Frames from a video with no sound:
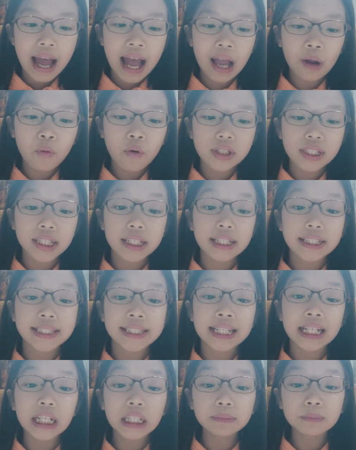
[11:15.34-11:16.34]
I was in a
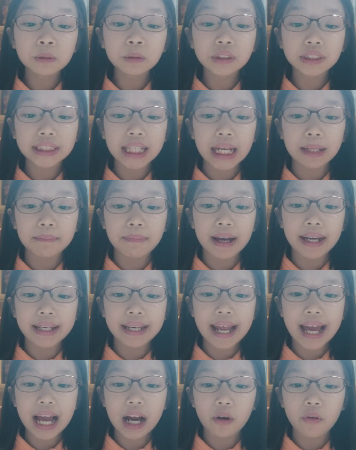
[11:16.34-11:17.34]
terrible state by
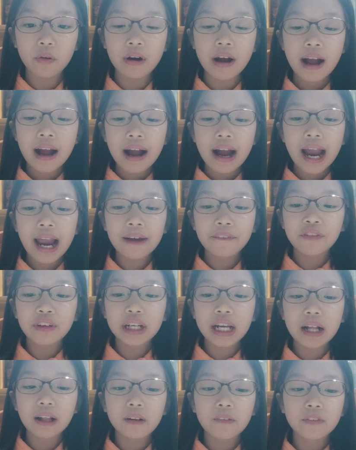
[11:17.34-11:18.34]
now. I
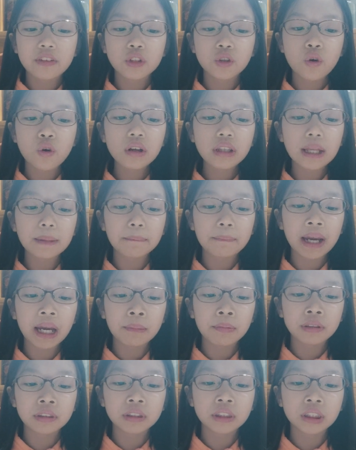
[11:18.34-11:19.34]
ran out of toilet
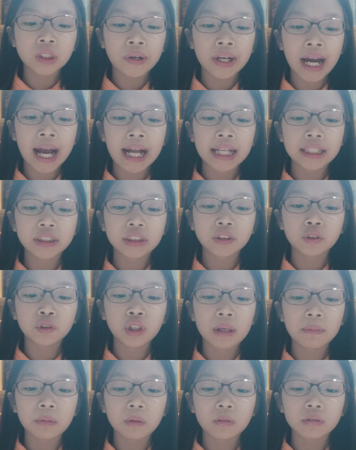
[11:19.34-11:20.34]
paper, so I had
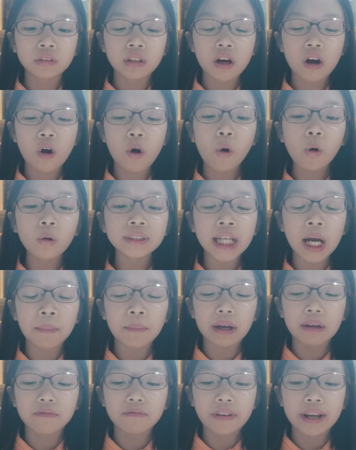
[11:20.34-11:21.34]
dribbles all down
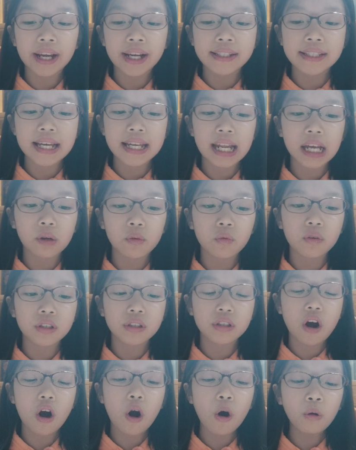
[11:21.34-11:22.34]
my face, and I
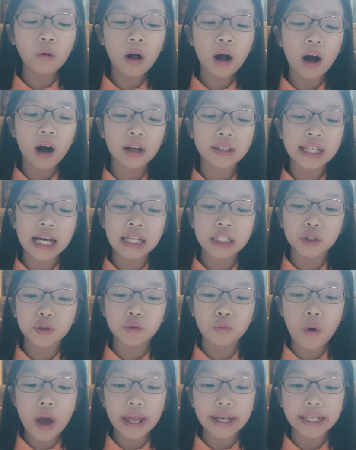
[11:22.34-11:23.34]
was all hot and
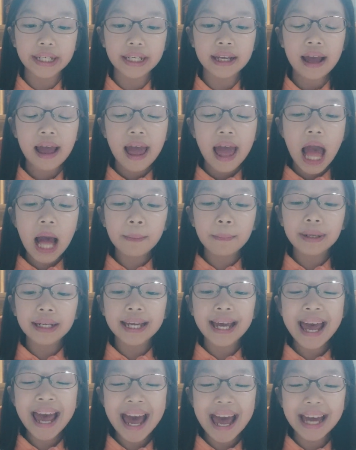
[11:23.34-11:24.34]
sweaty, and
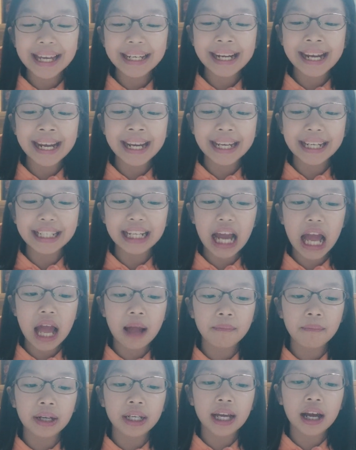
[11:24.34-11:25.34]
my head ached,
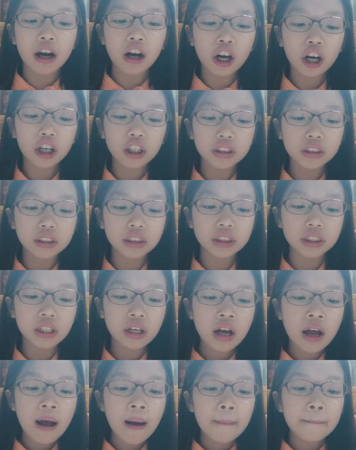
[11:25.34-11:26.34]
and my heart
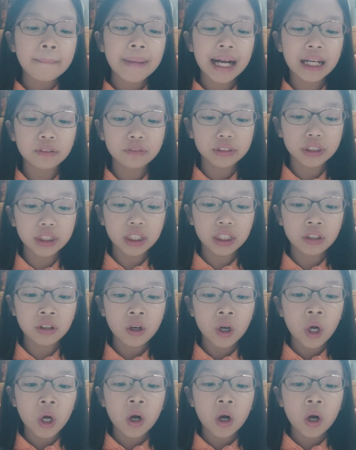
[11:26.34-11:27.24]
pounded.